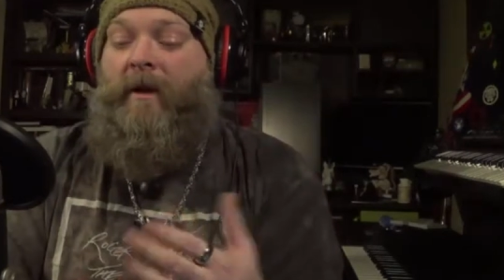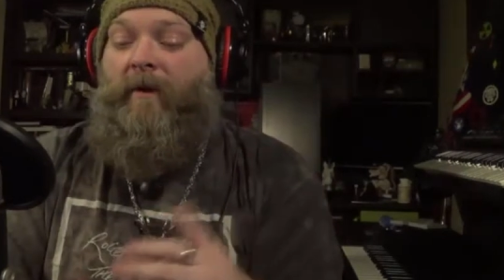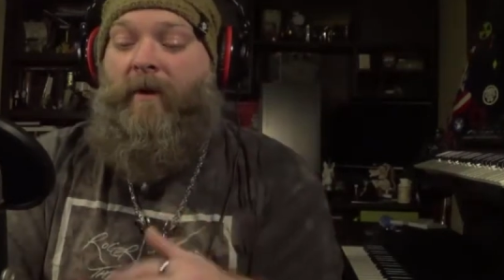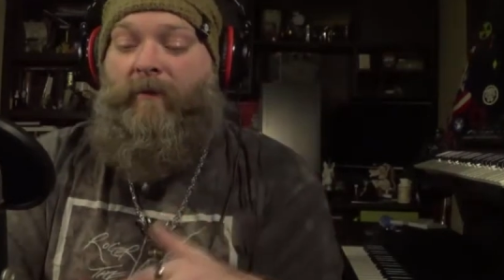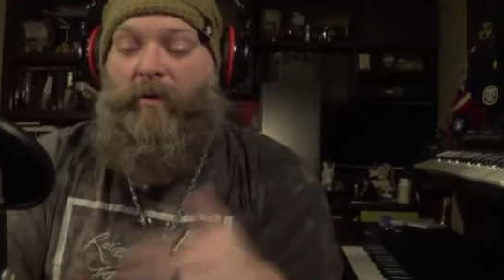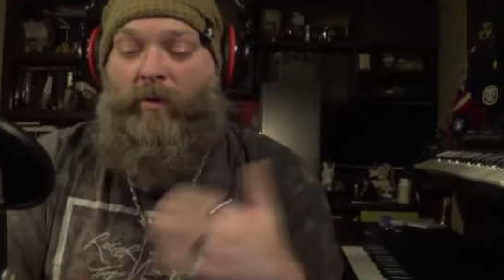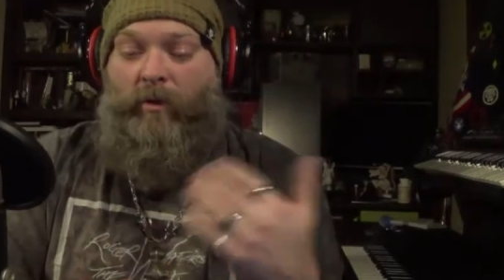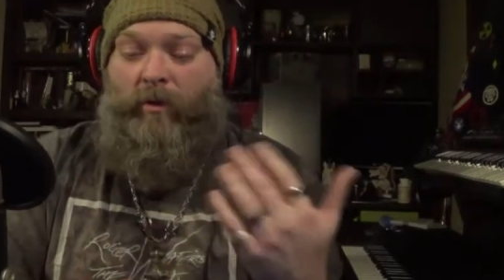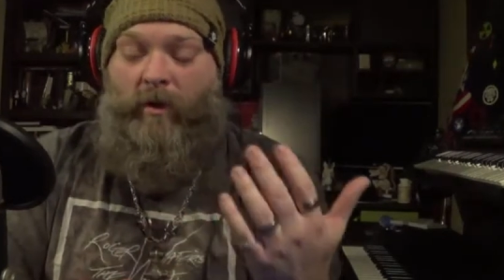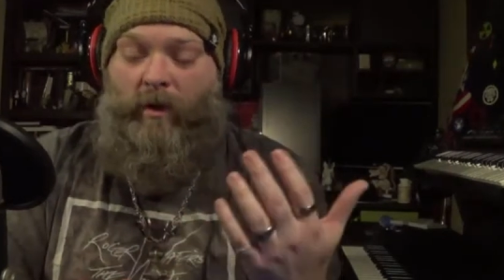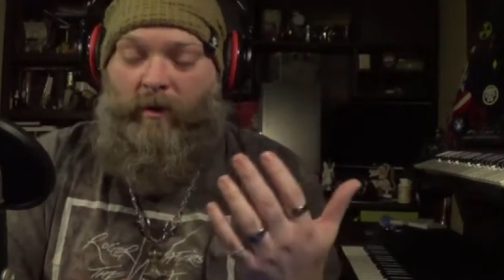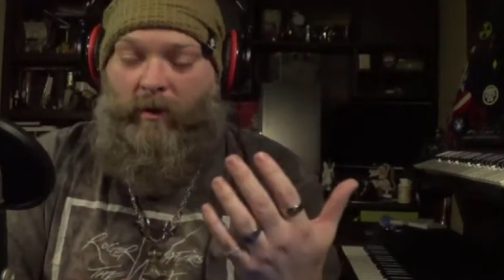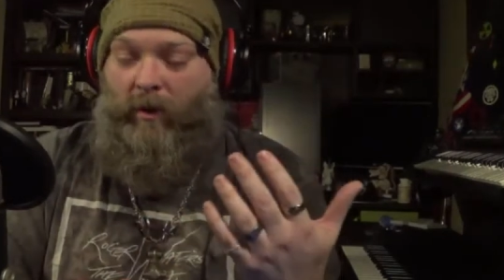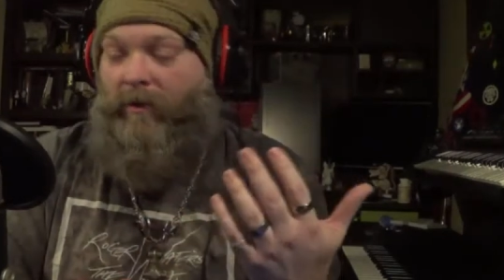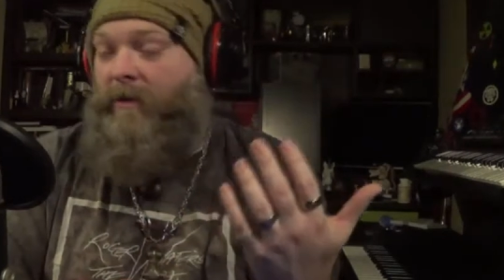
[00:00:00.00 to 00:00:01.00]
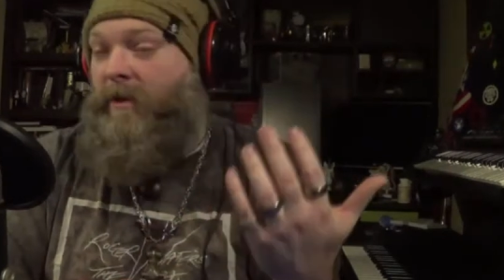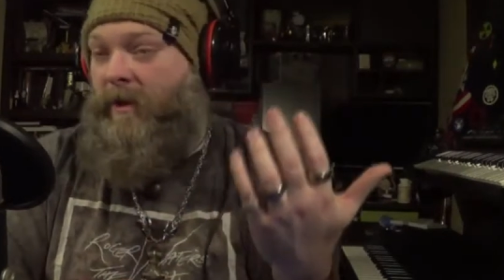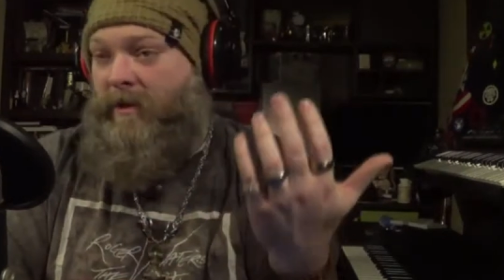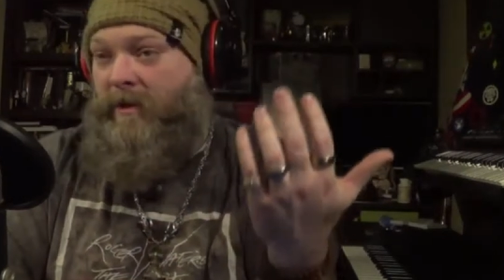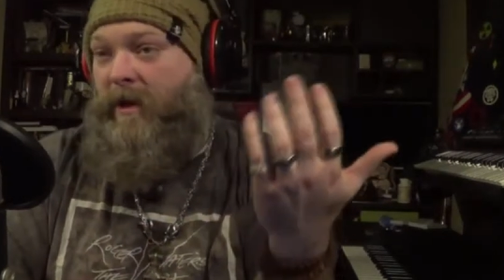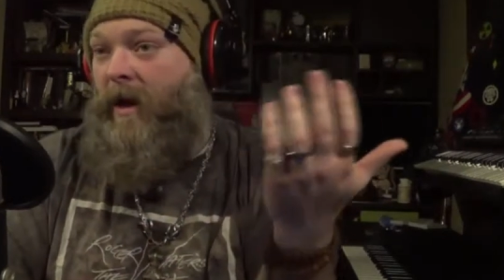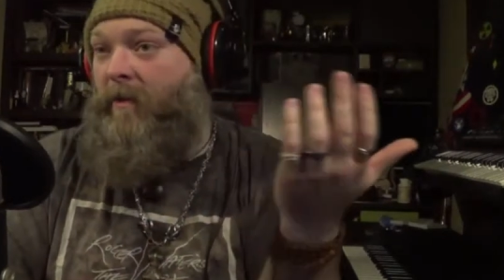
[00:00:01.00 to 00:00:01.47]
if you you know
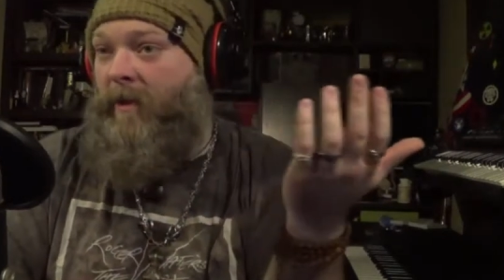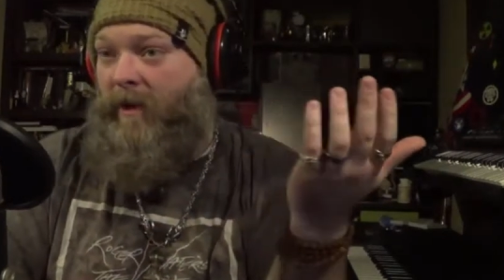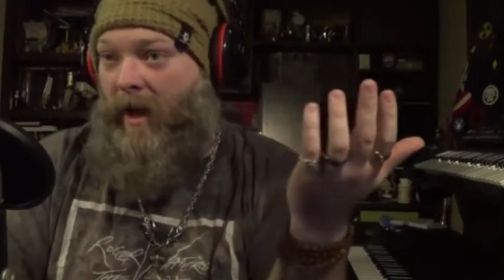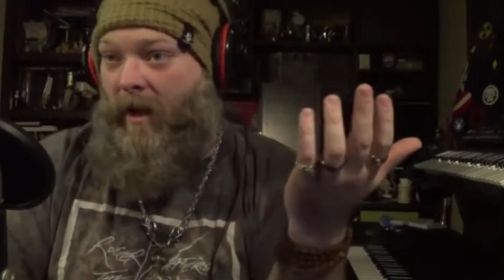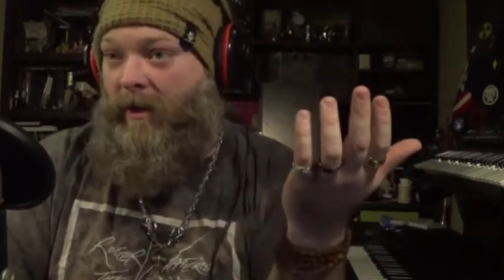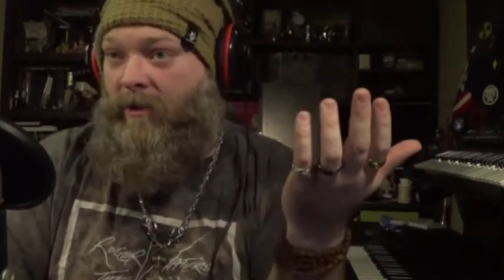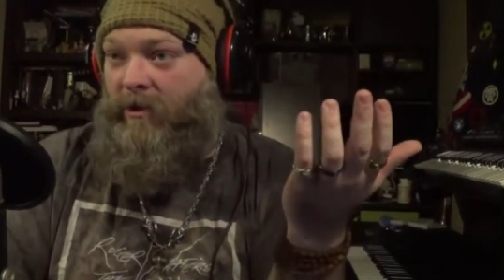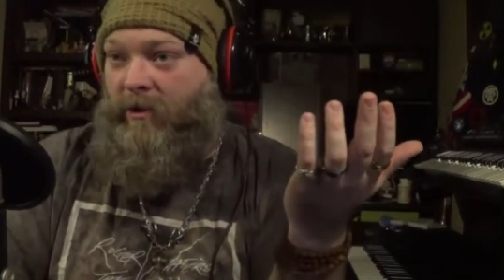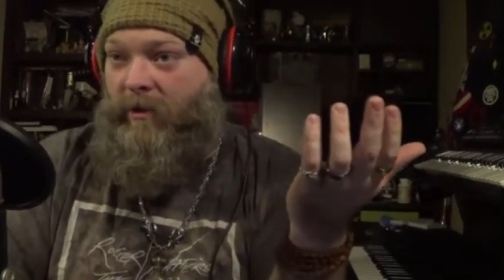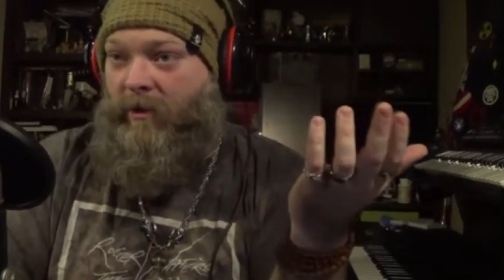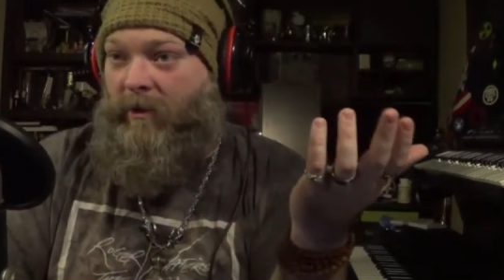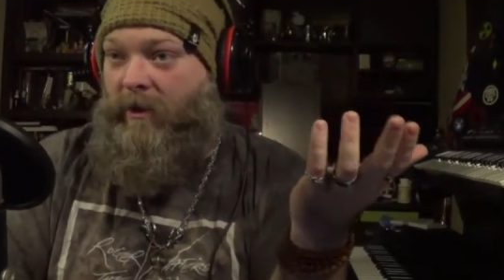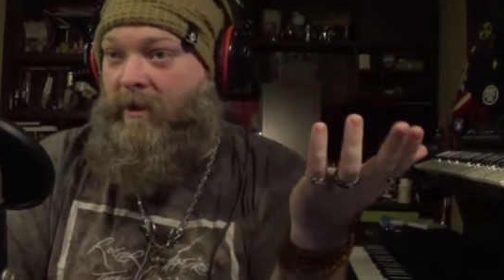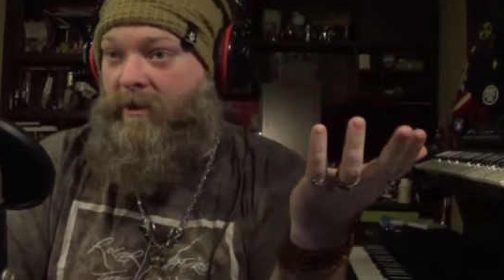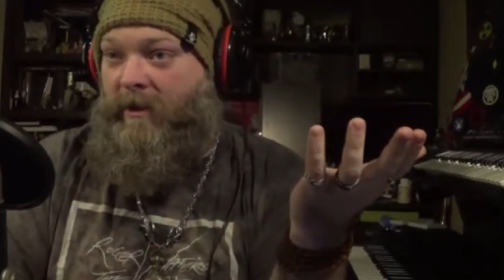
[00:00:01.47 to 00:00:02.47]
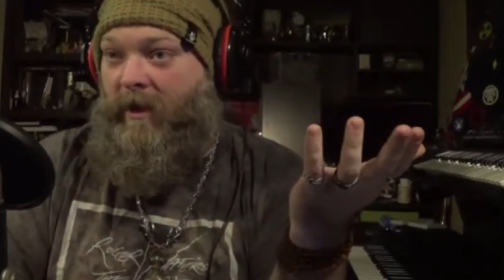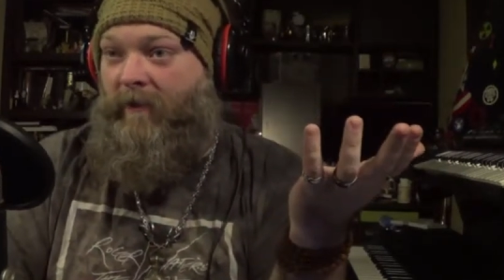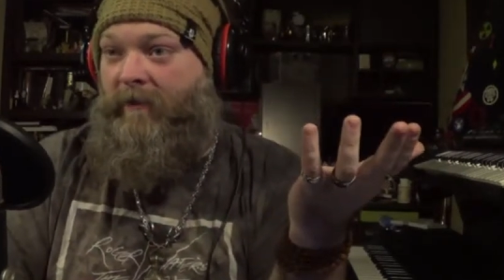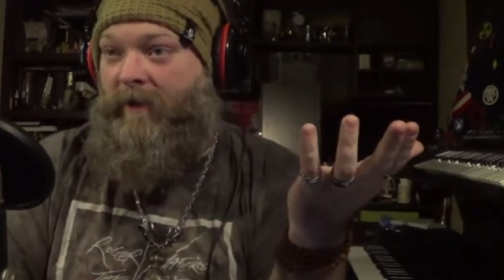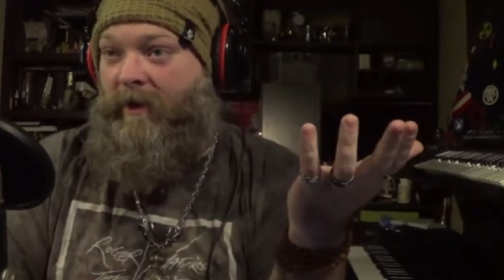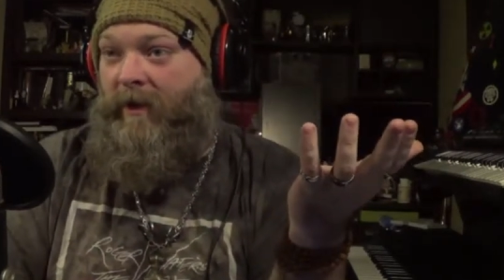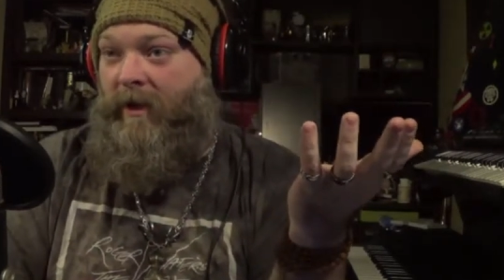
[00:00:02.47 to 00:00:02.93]
it's common knowledge you learn this
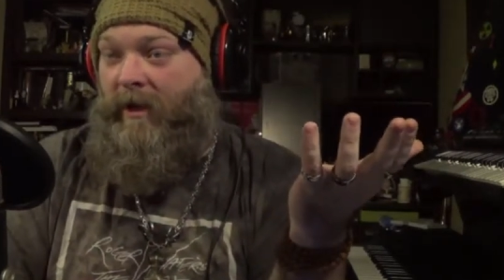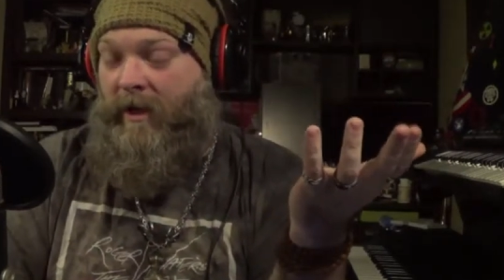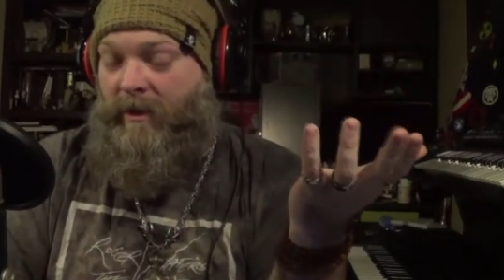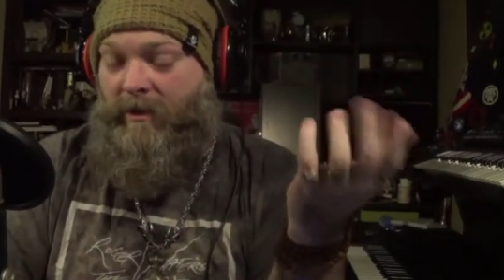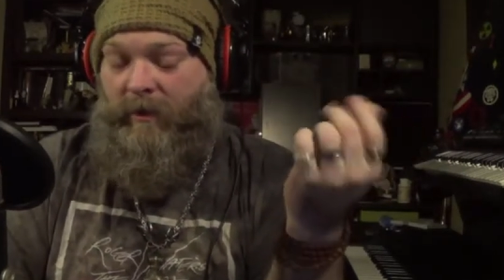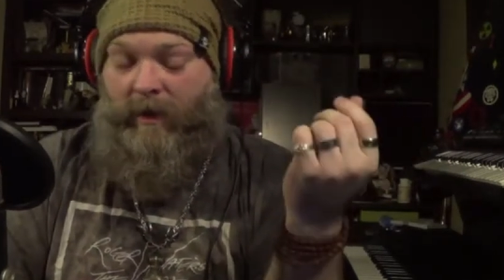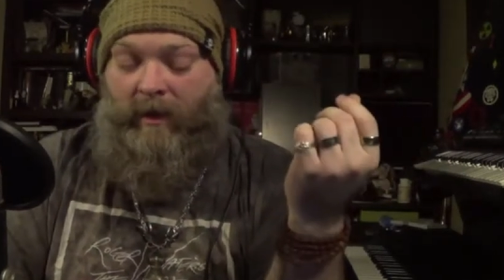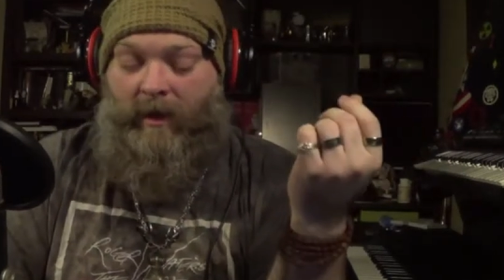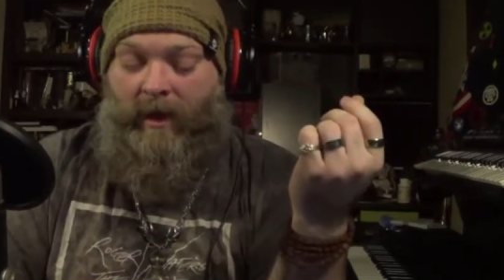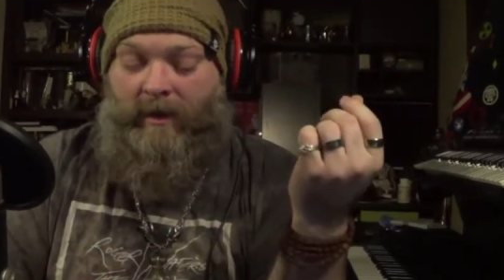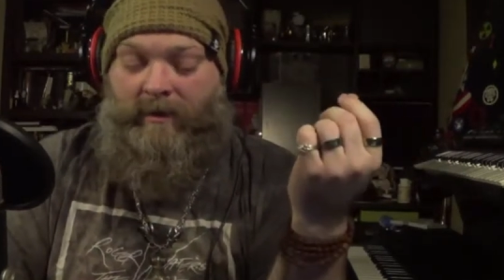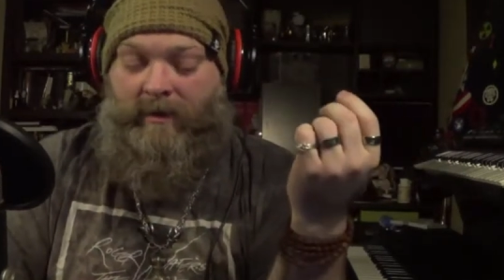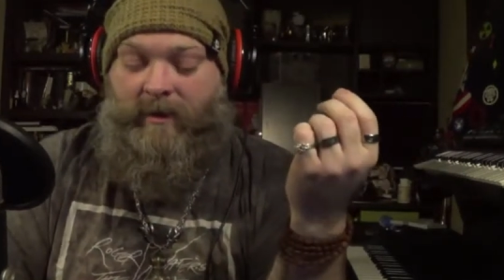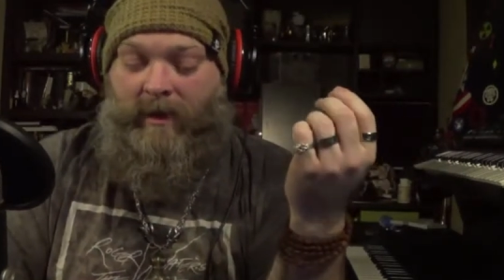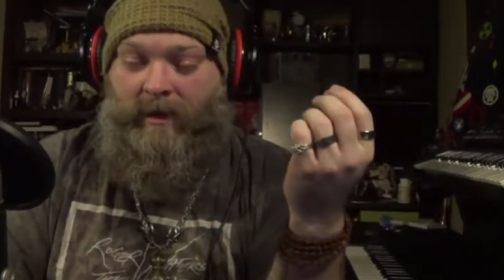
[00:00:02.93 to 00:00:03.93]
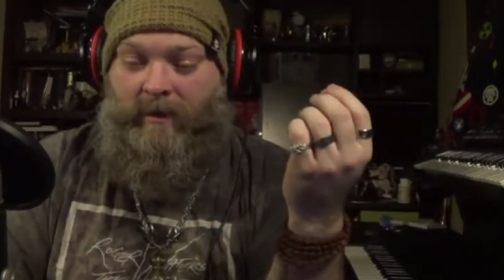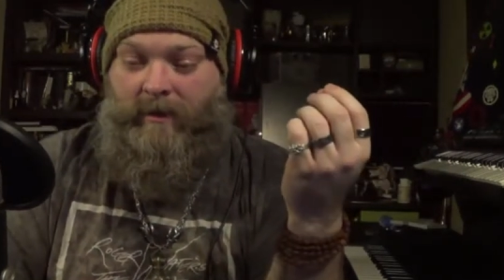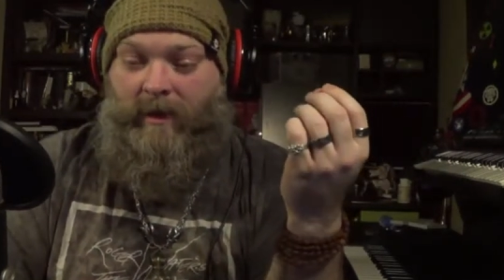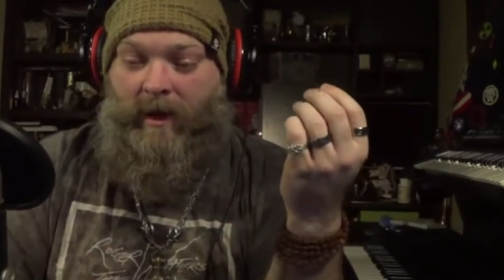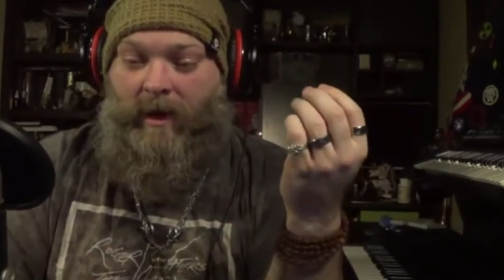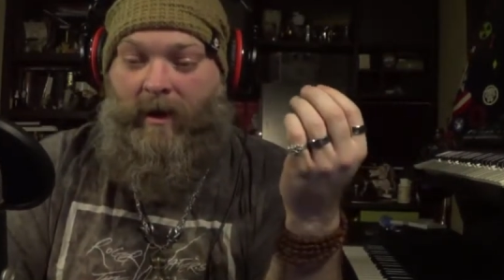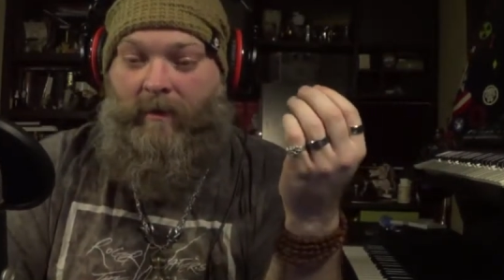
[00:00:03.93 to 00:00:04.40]
stuff in, in history class
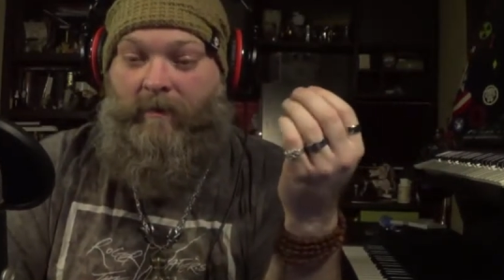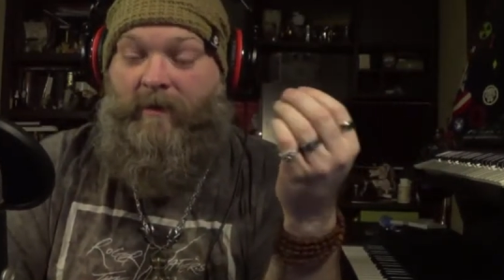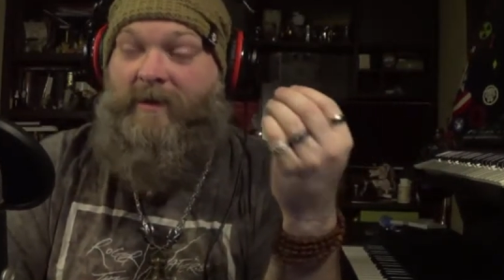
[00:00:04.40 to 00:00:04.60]
that um,